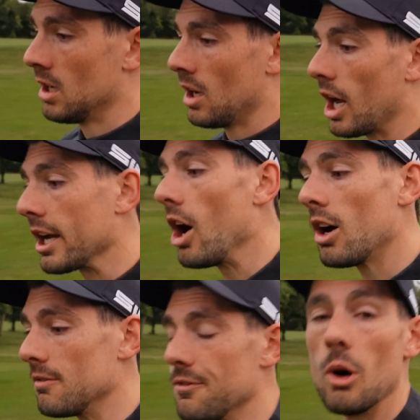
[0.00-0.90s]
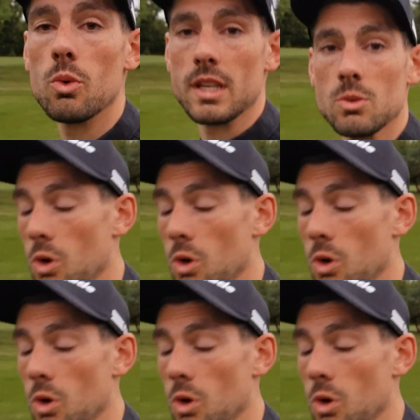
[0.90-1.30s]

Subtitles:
I can't fault this